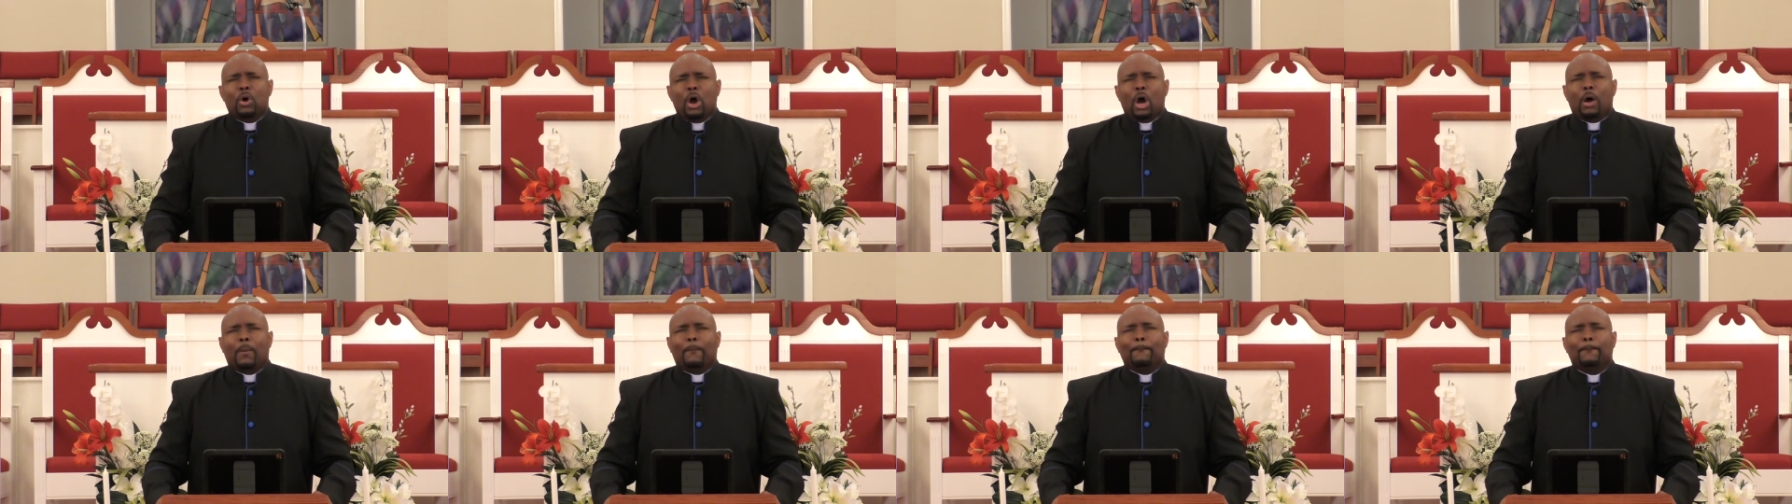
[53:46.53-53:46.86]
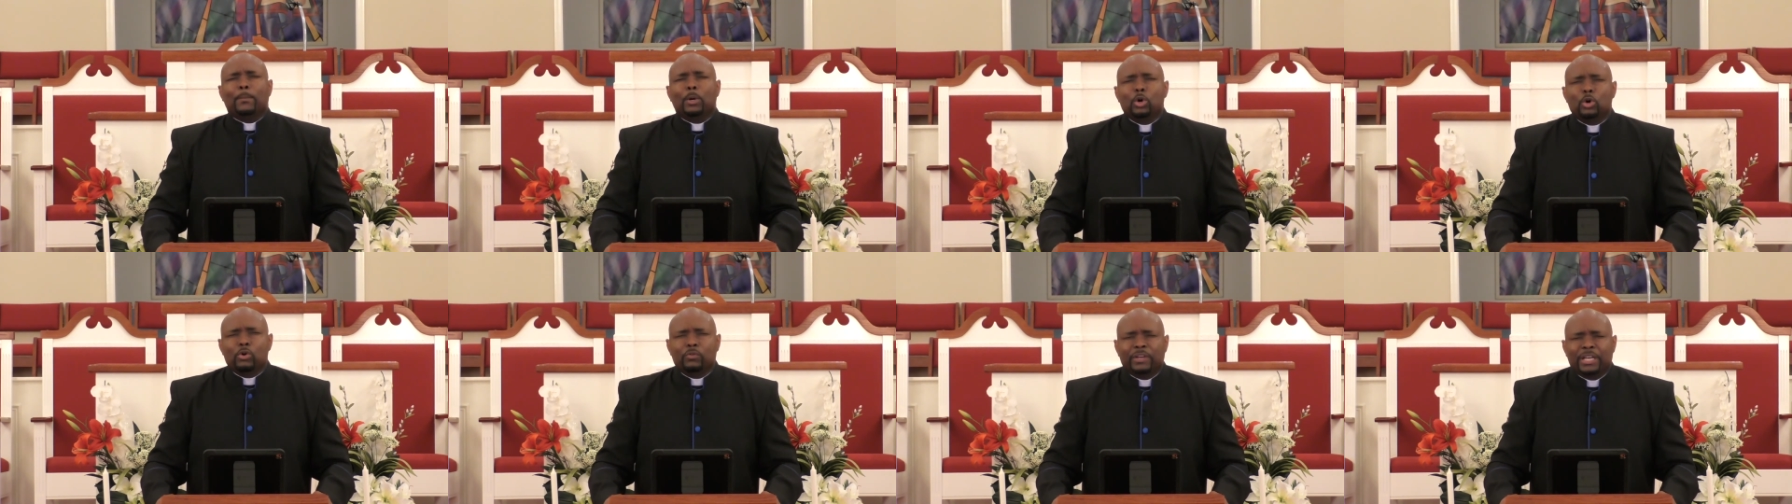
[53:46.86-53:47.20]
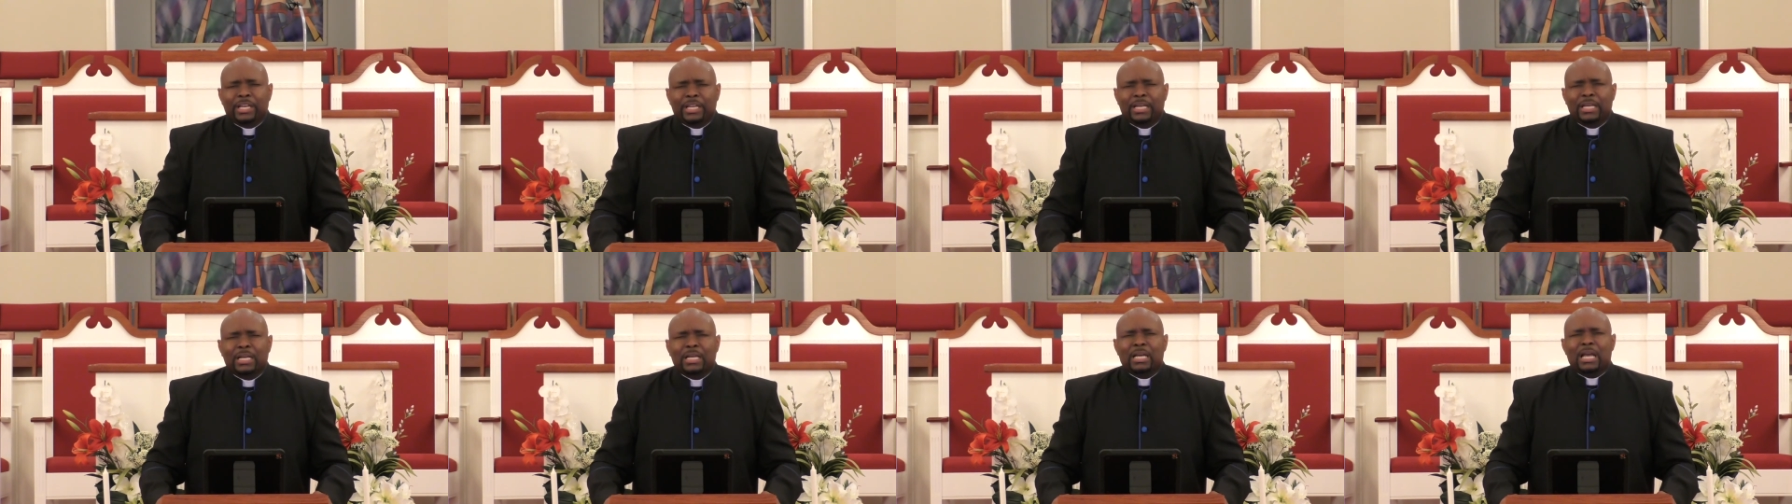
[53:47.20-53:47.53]
are
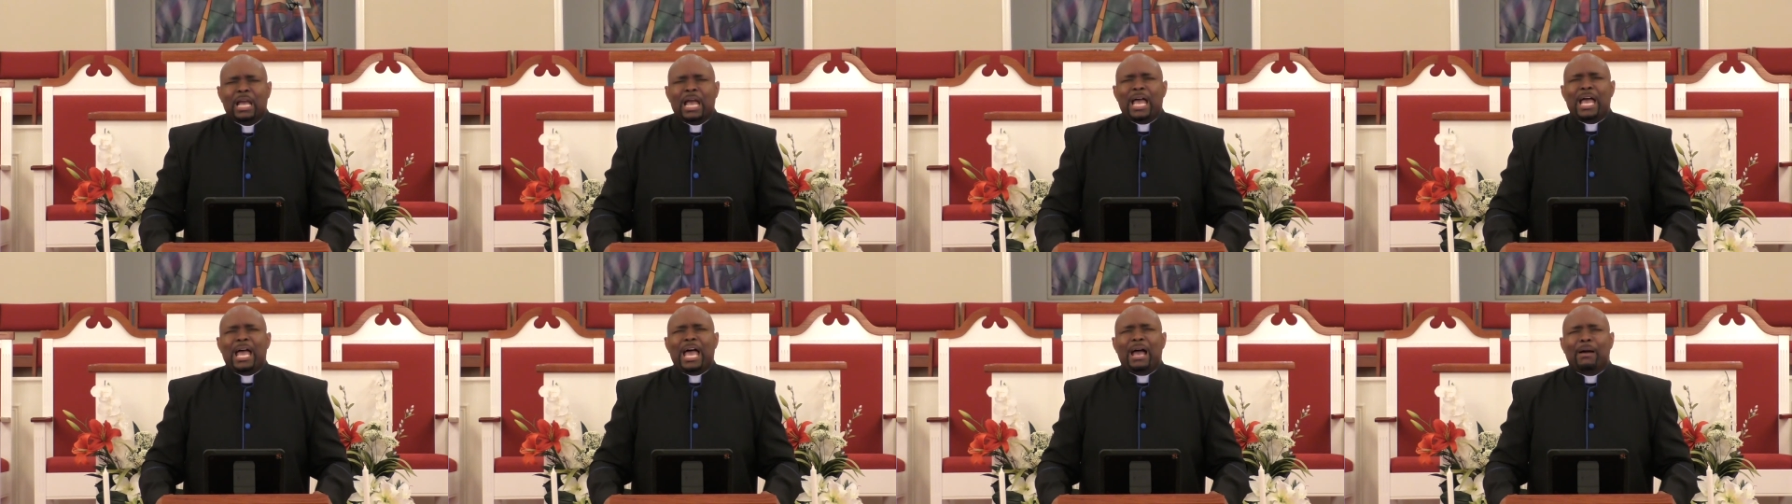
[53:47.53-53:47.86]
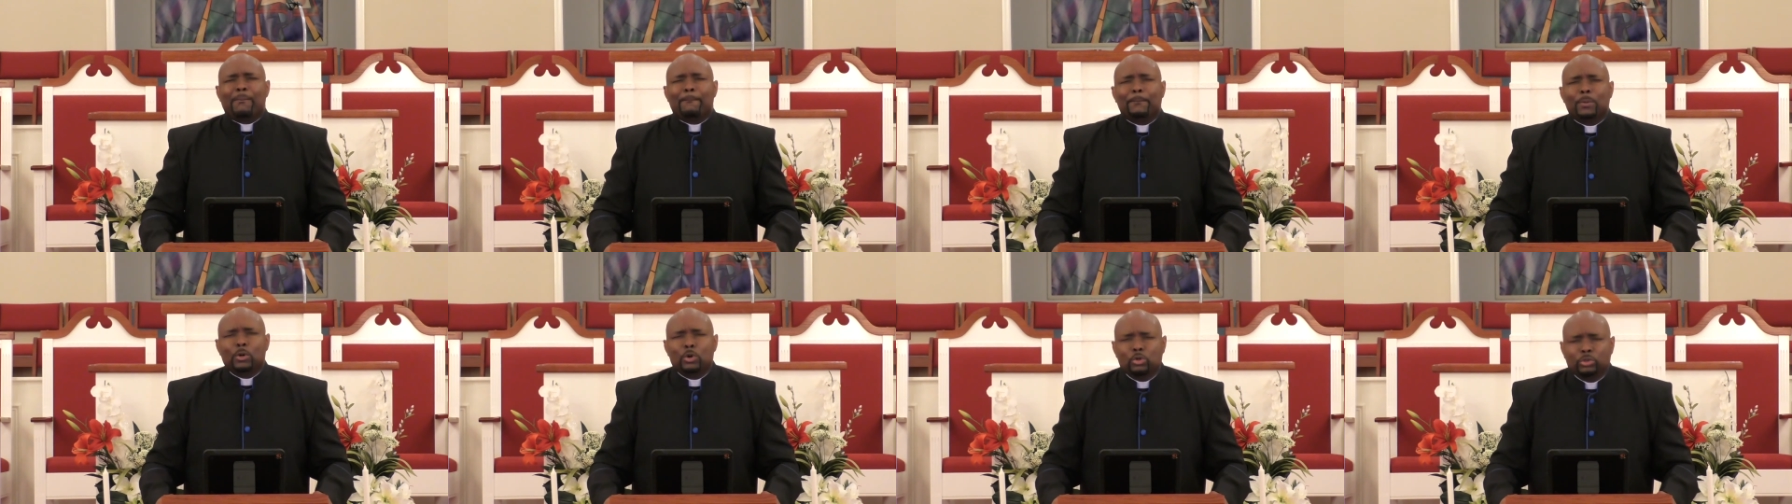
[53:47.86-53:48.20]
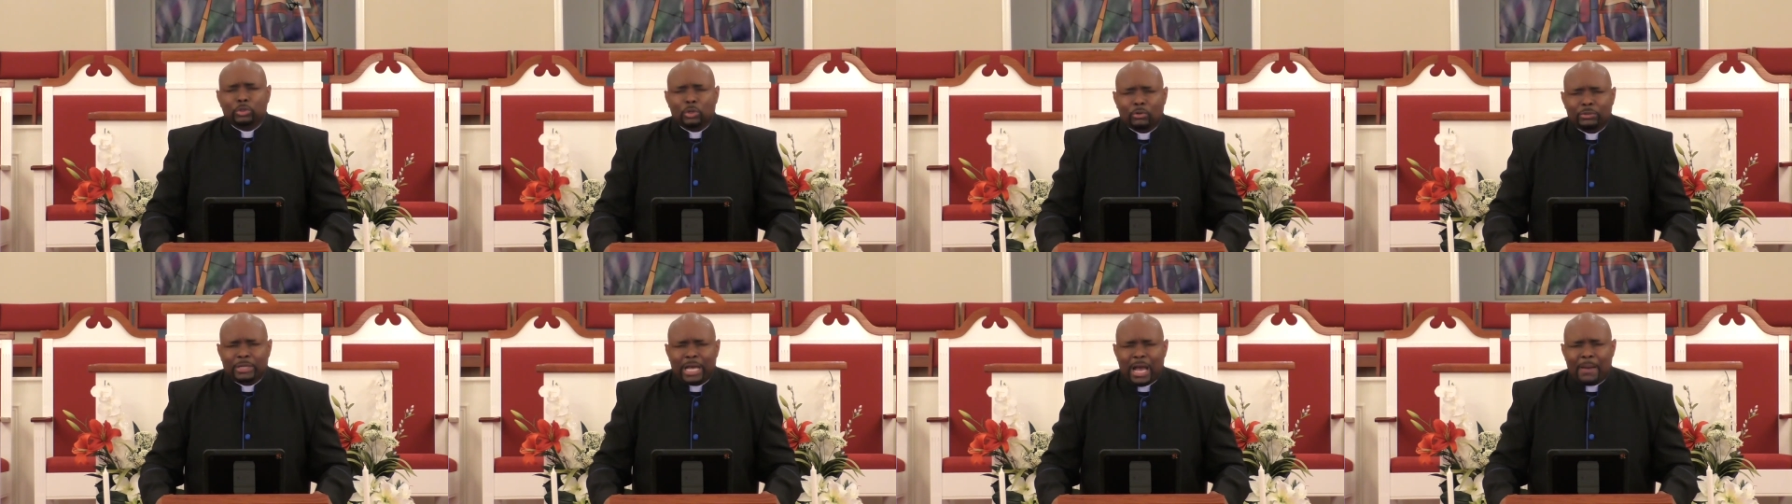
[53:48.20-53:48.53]
moving and have moved
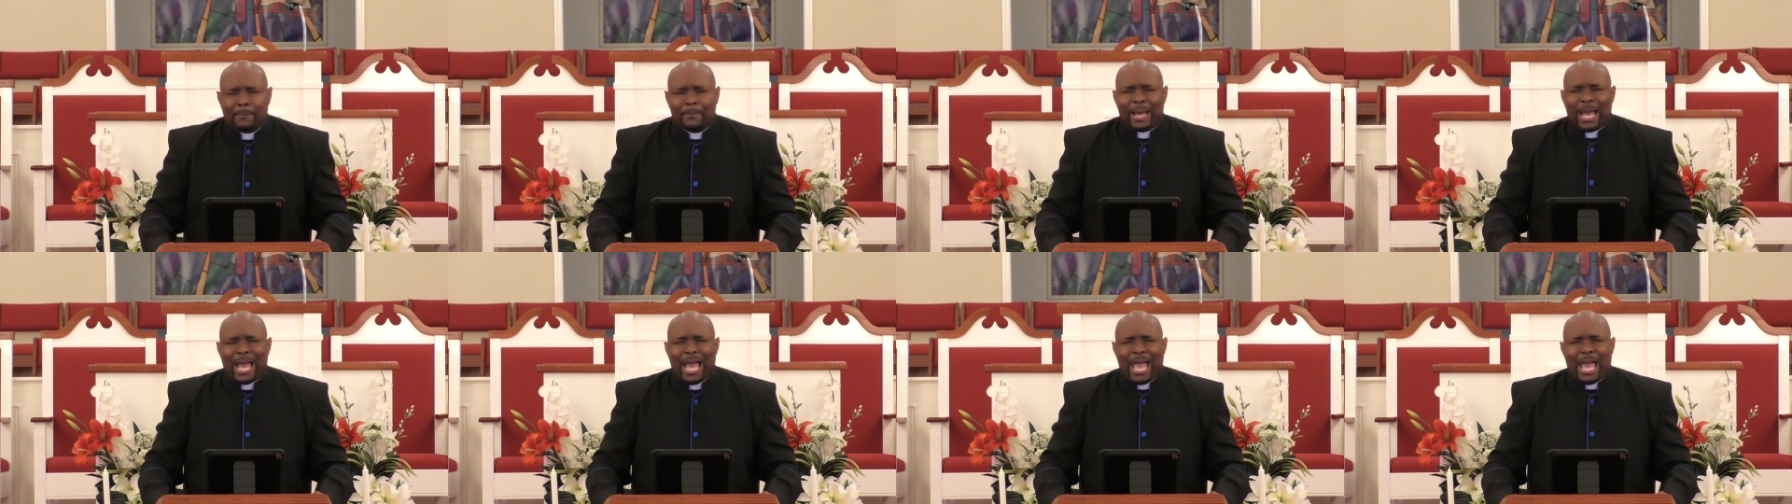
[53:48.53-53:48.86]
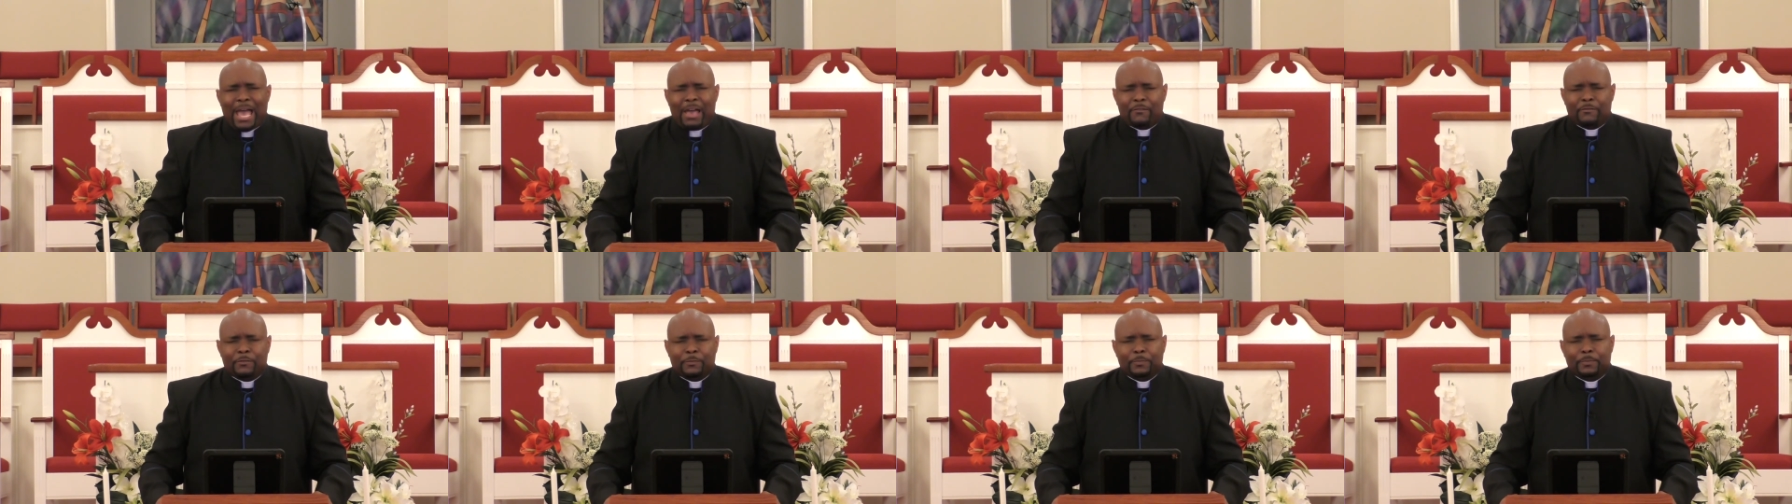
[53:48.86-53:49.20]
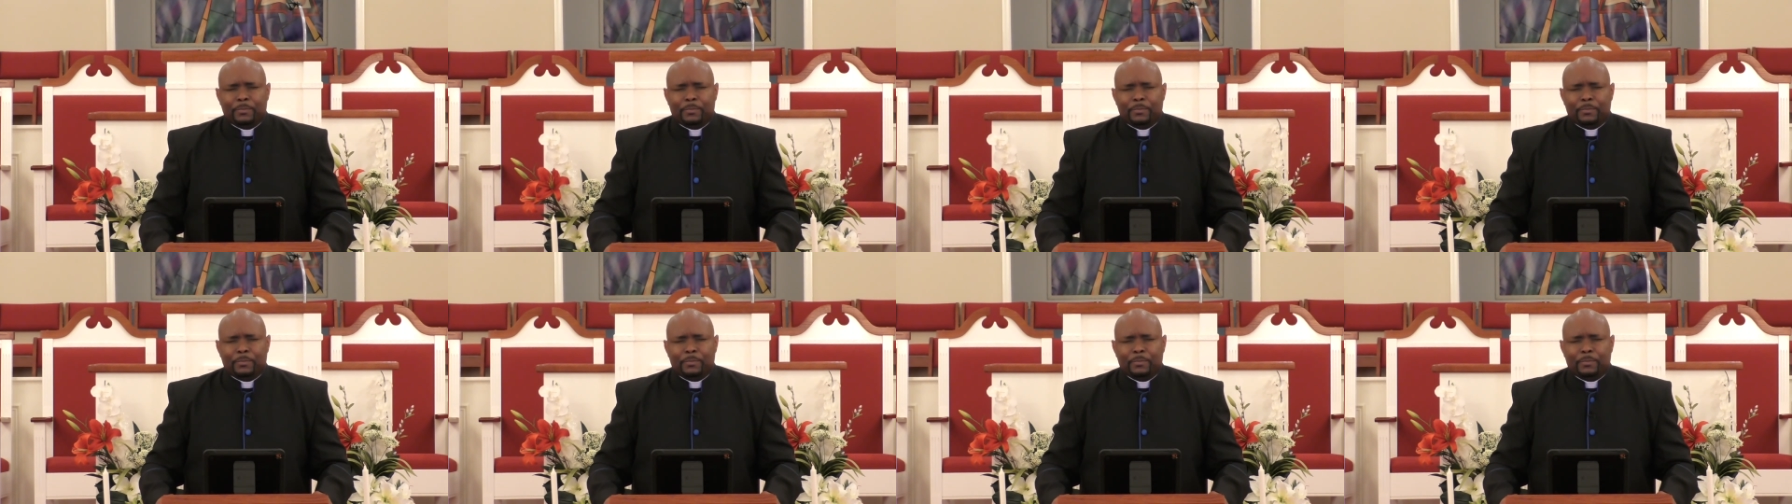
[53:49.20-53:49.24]
on our behalf.